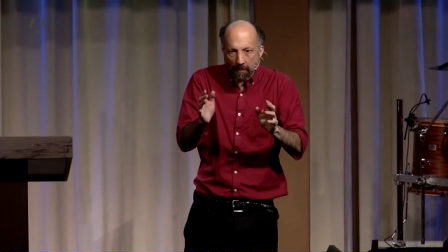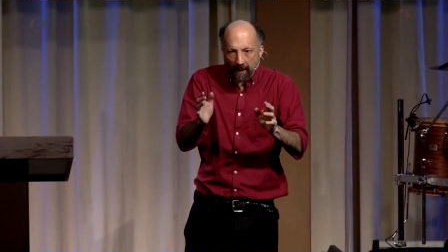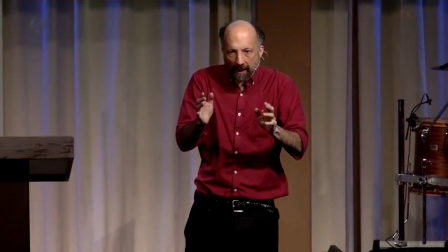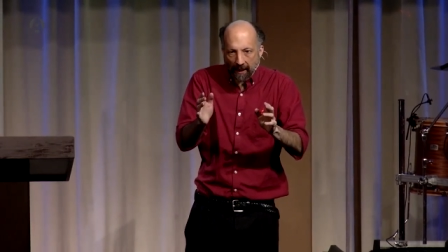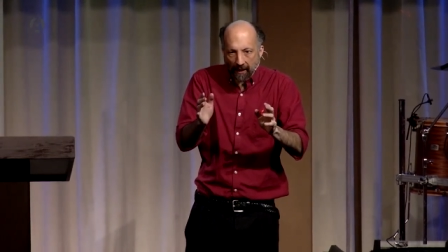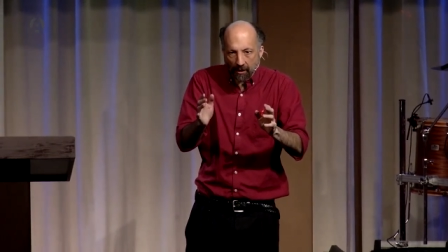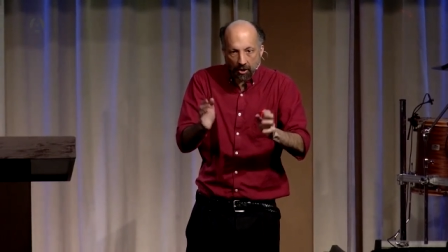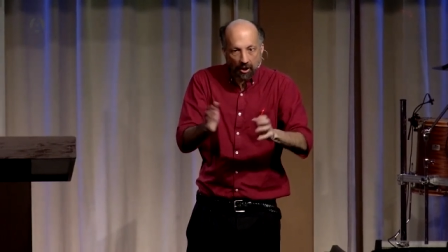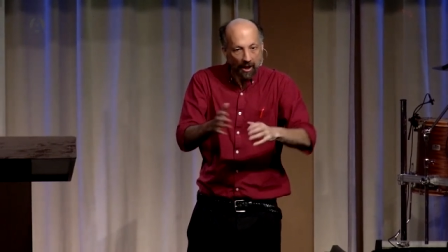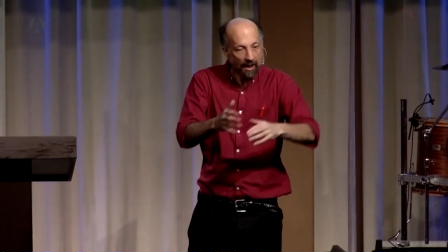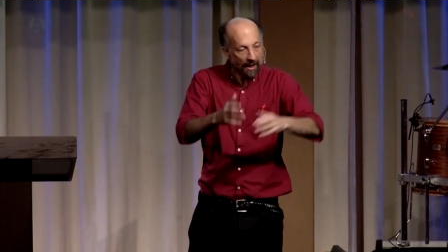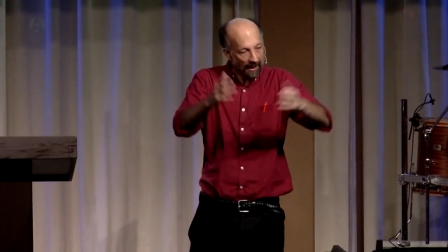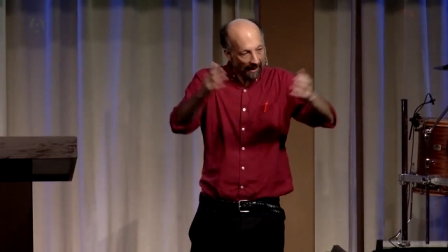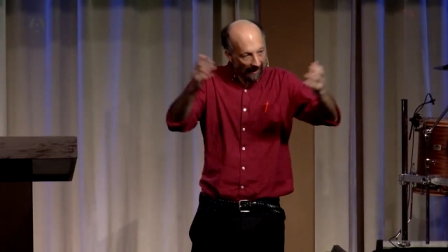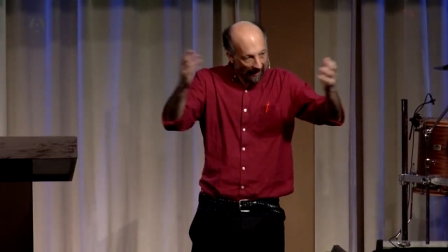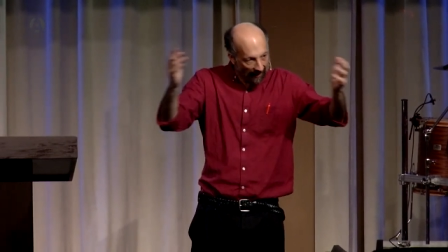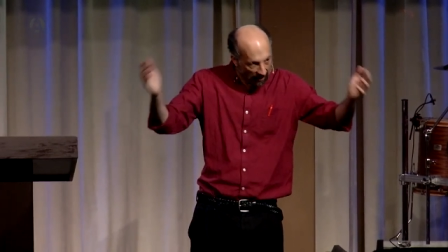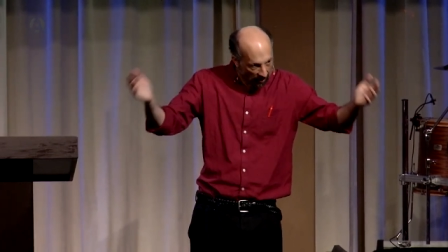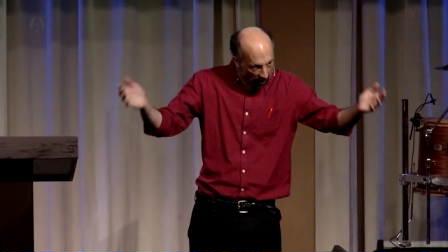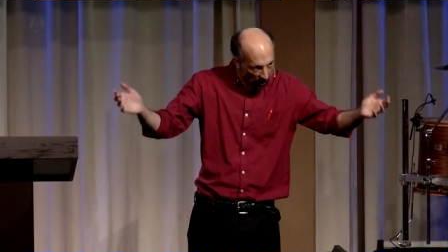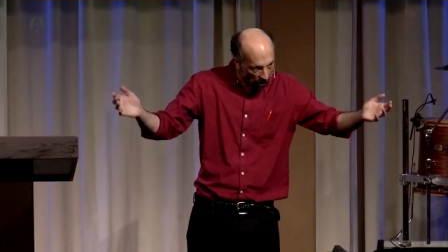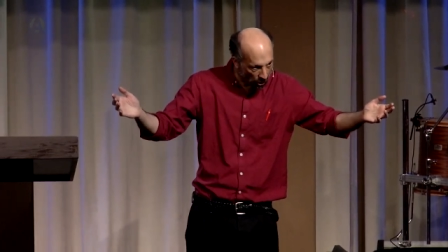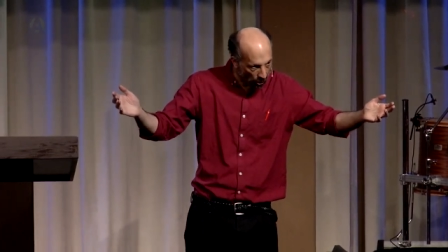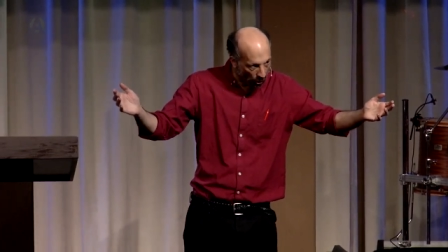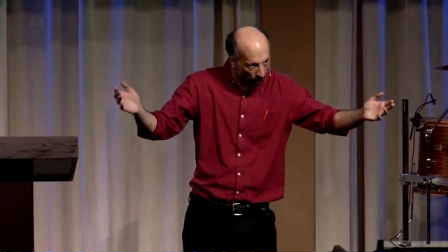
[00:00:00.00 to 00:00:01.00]
means
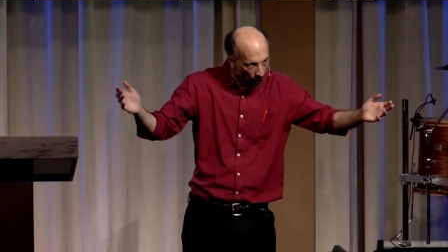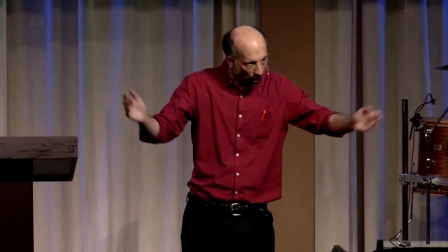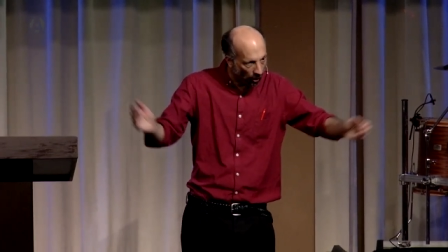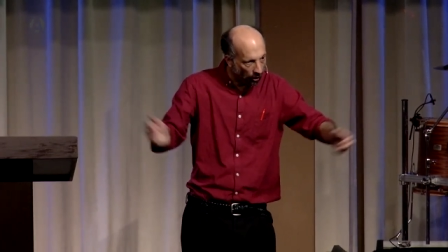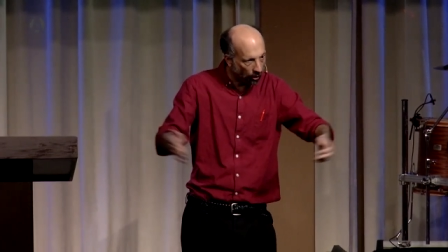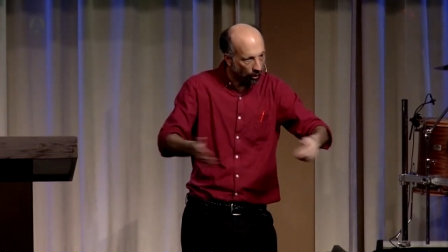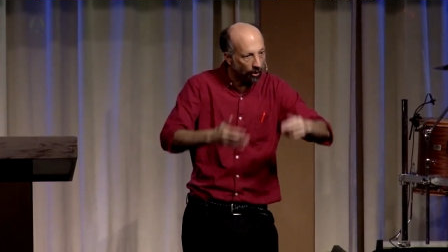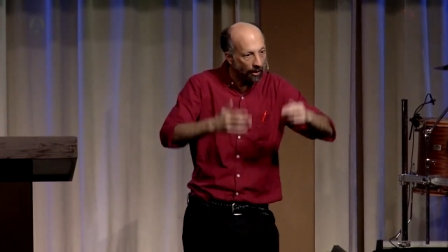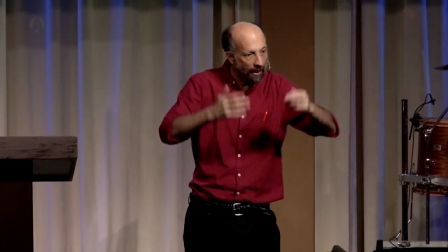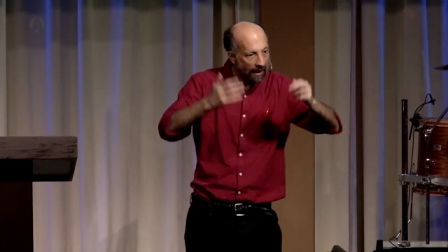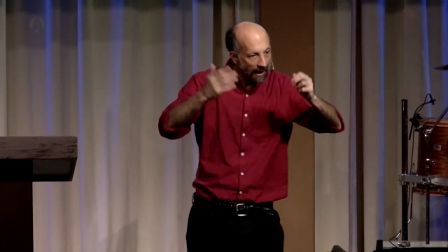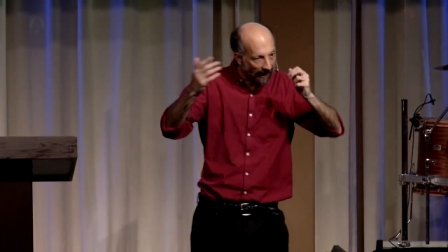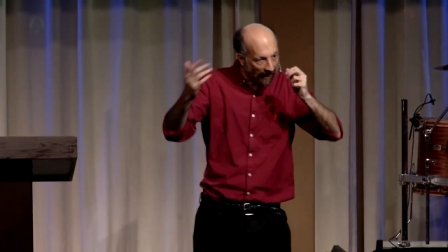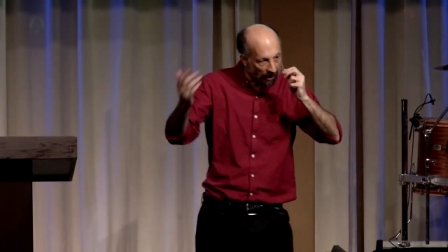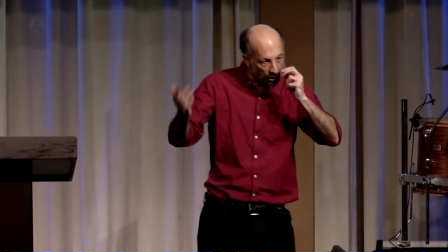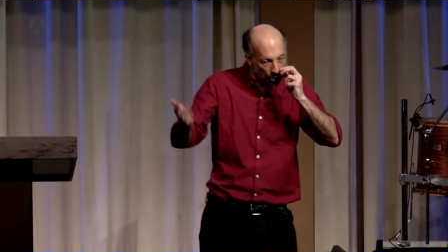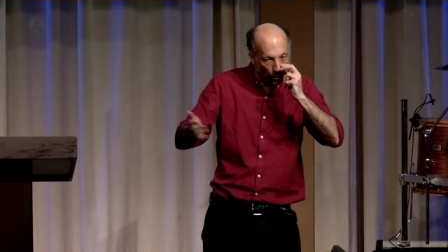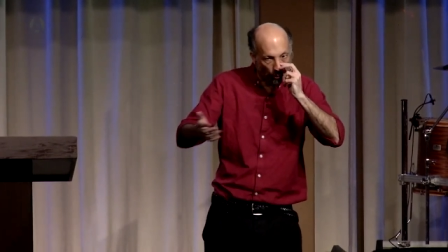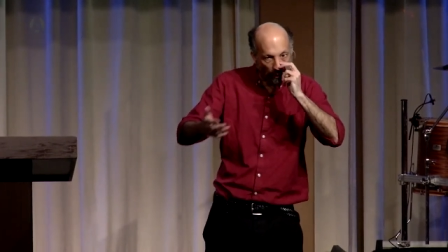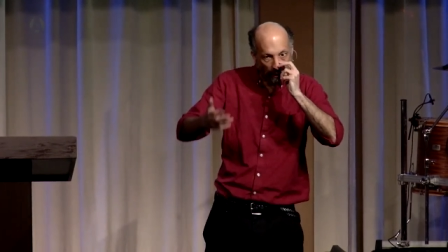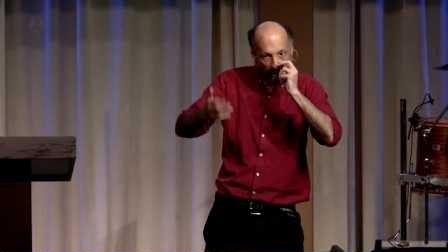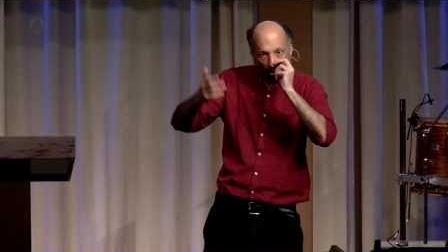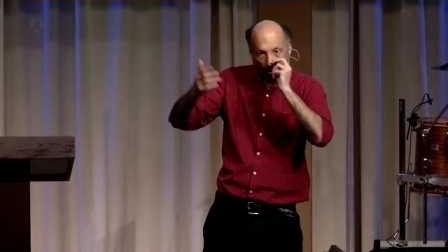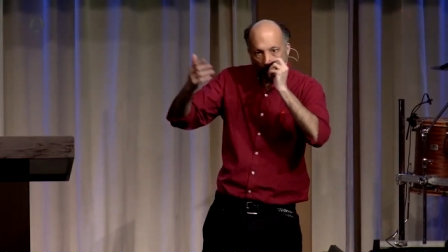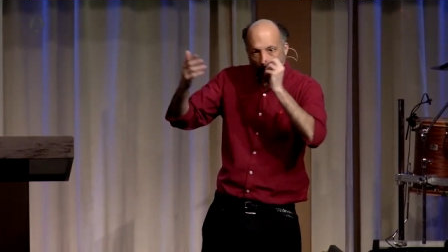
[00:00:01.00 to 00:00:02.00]
he's historical, he's
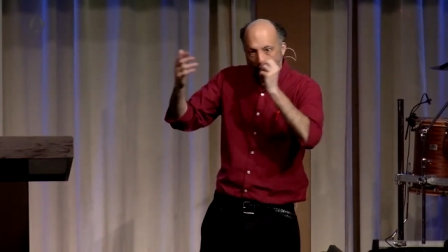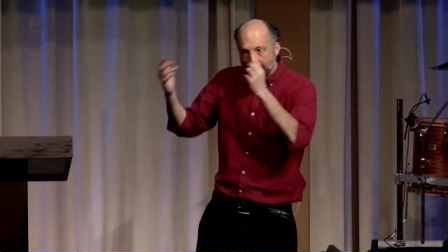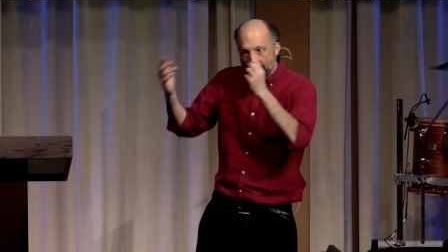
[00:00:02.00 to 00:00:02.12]
real,